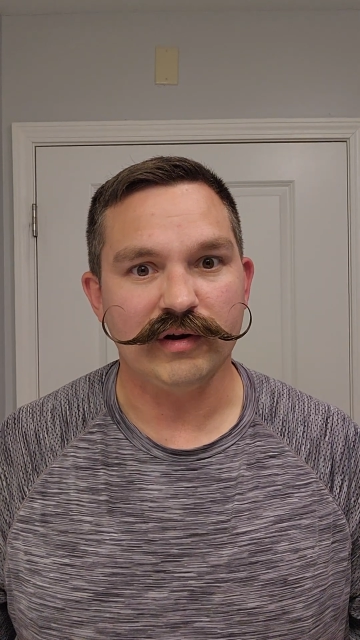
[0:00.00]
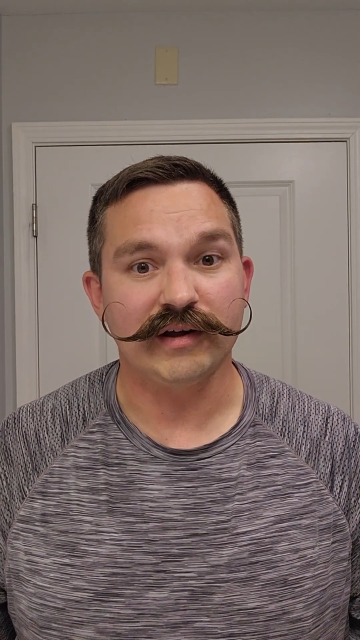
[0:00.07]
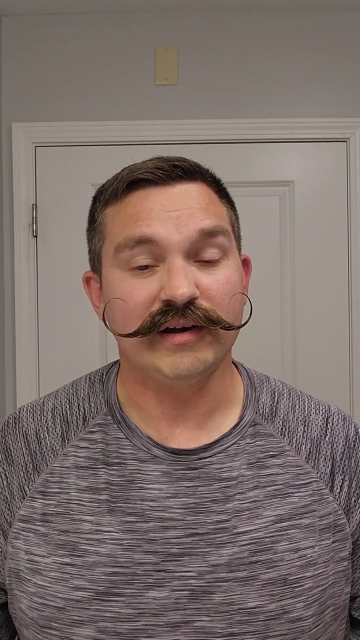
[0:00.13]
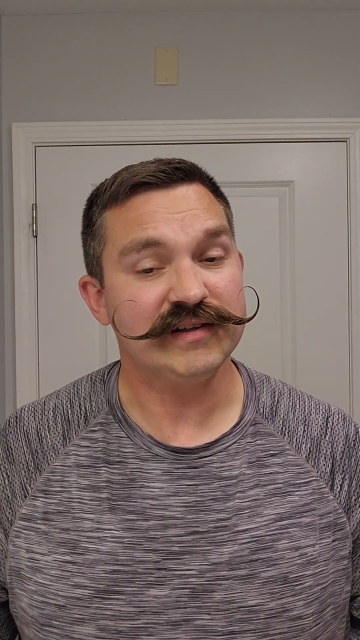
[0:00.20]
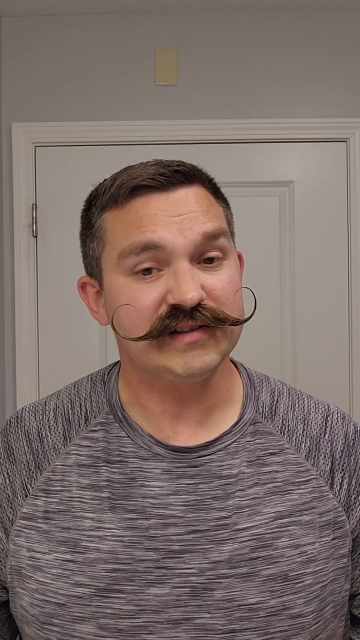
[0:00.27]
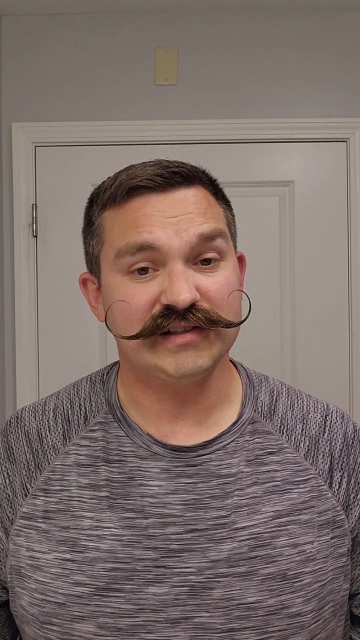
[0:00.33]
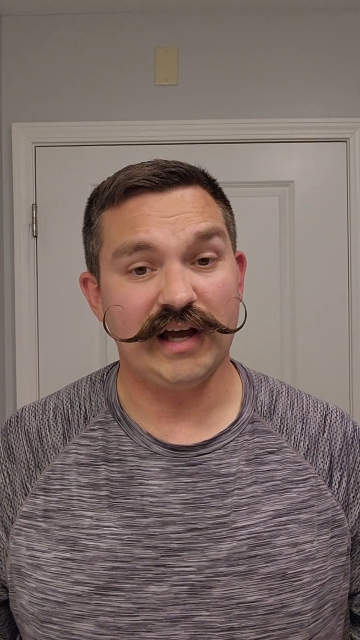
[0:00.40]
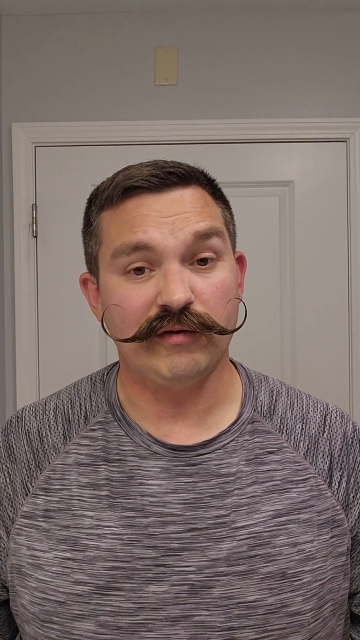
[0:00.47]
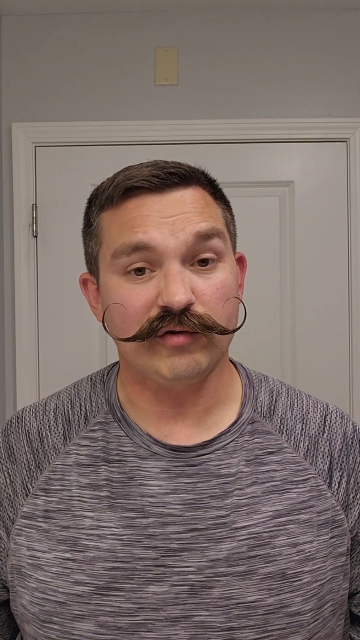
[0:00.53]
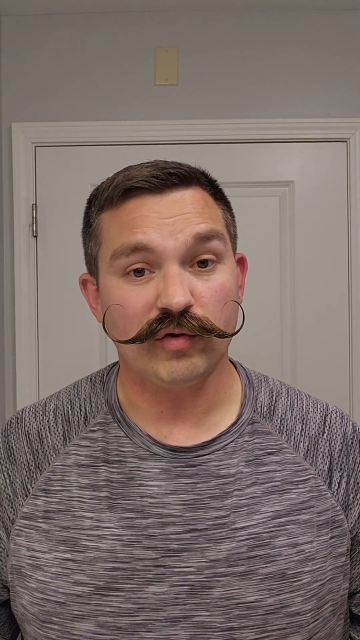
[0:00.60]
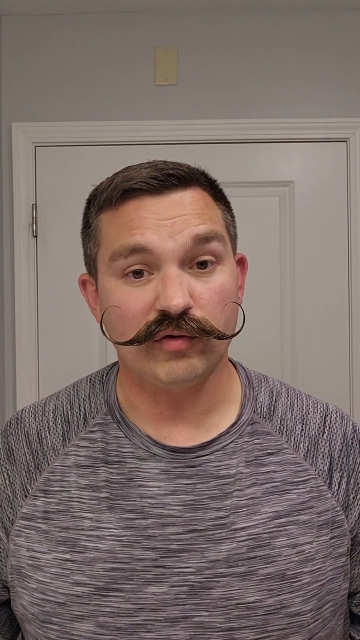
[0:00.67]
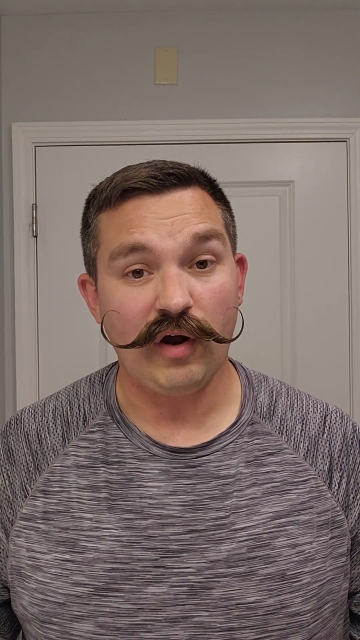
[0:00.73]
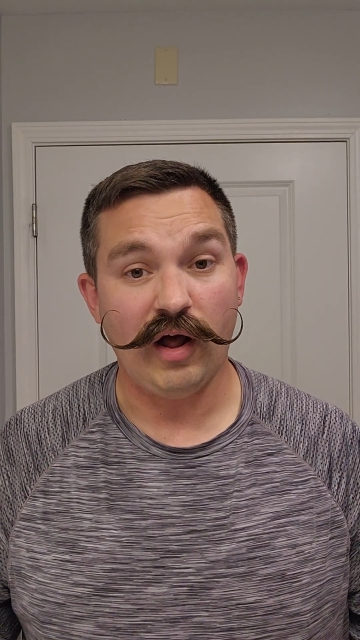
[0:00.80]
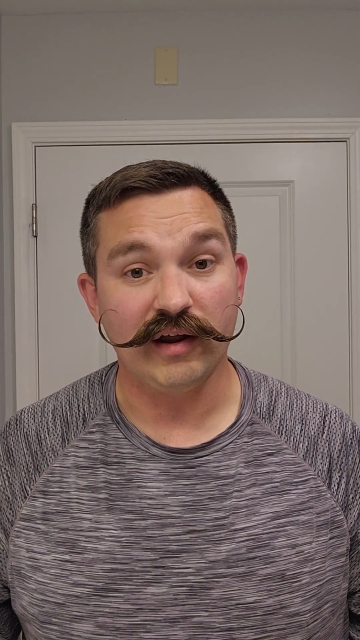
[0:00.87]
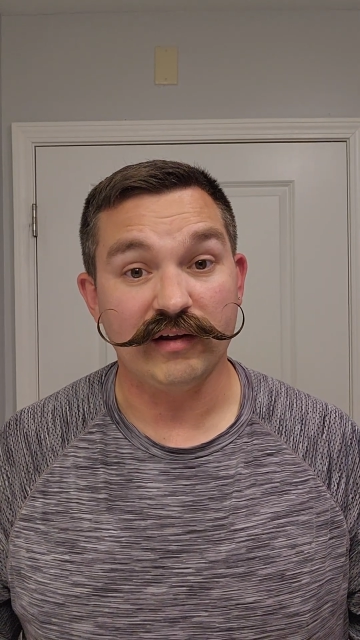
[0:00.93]
Like, it's
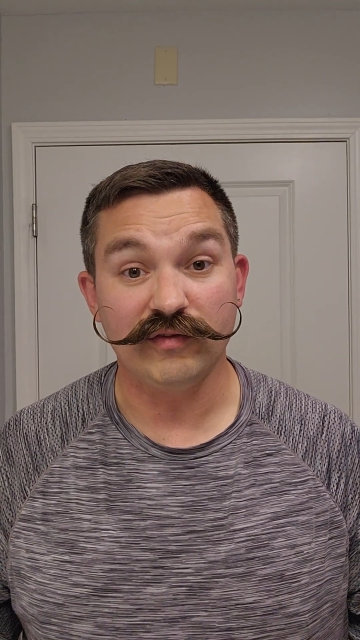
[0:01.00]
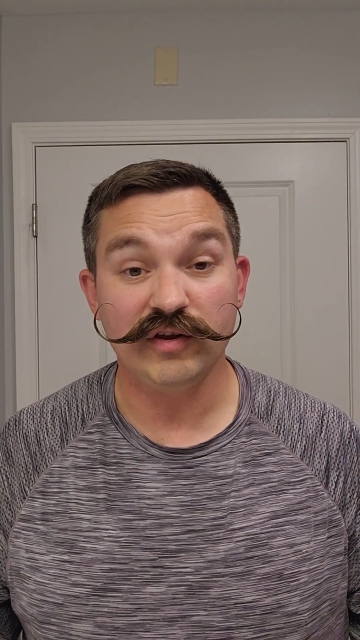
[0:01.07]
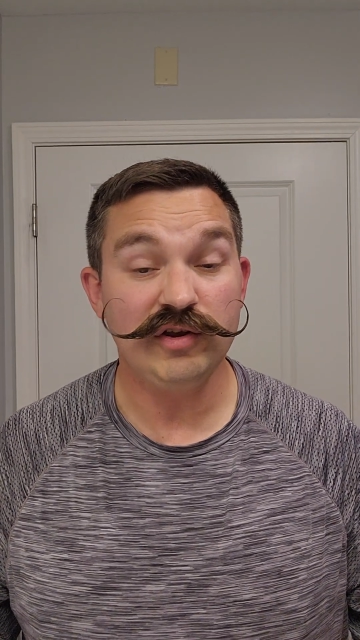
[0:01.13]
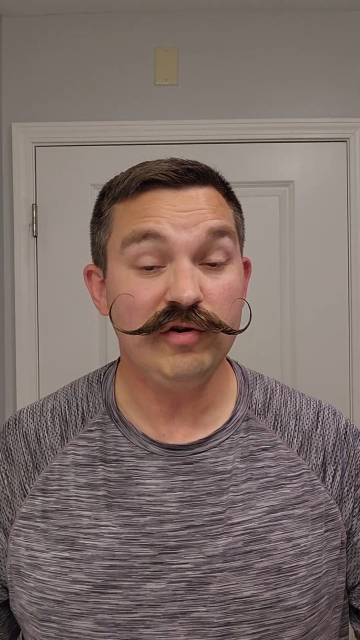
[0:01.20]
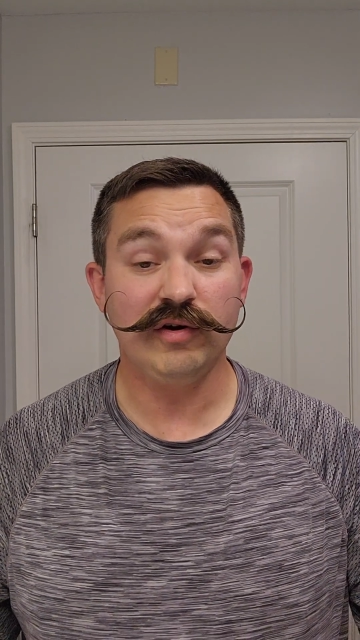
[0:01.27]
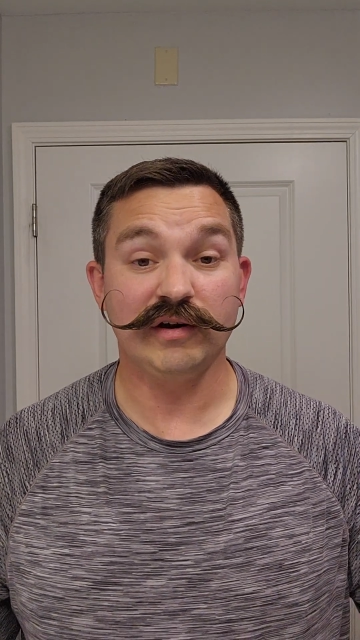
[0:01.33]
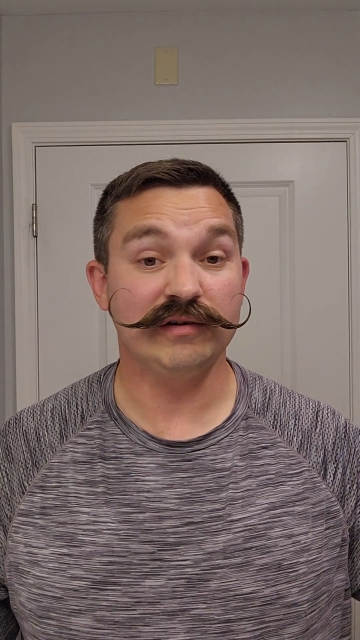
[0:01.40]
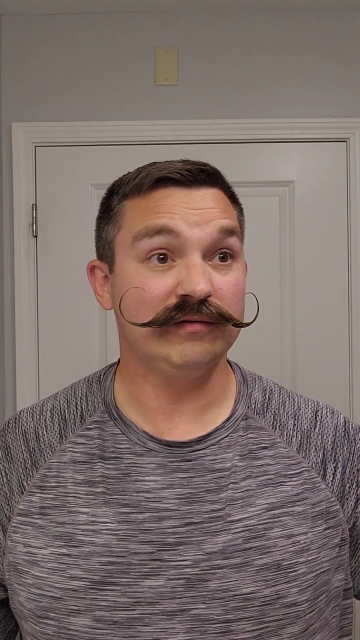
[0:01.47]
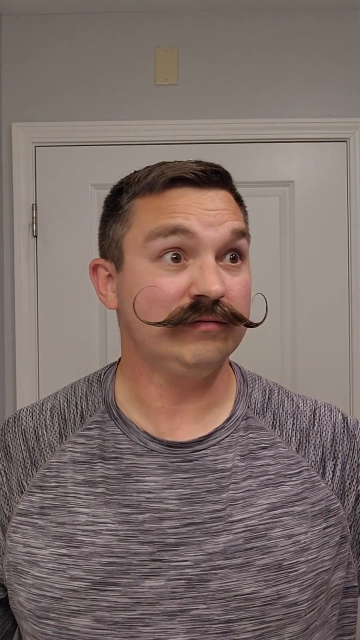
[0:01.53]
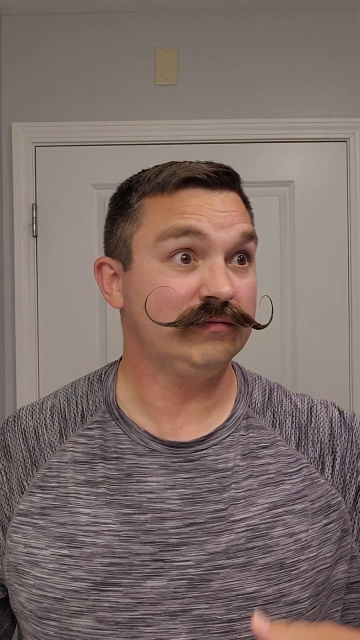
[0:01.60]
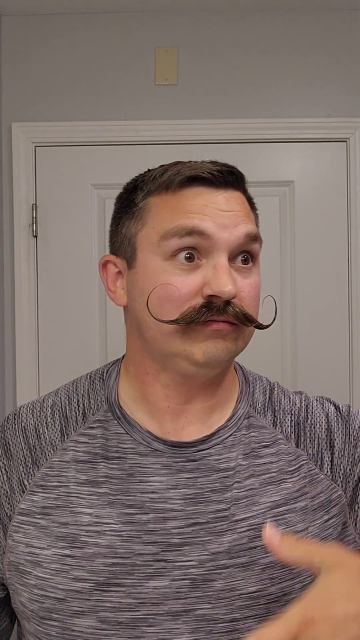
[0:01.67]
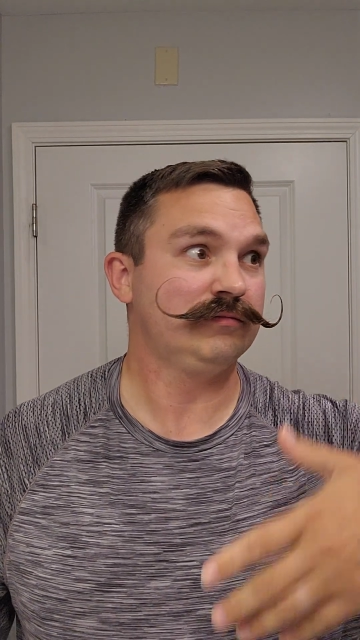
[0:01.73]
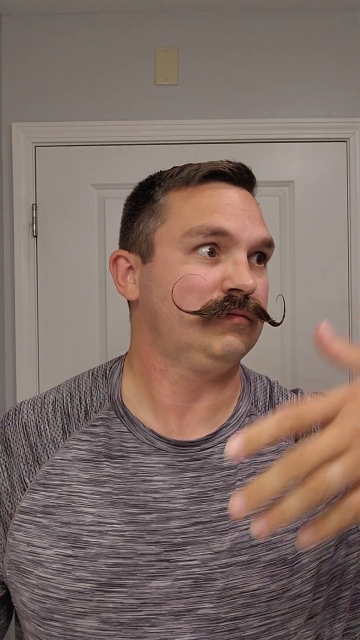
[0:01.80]
Salvador Dali. Then you can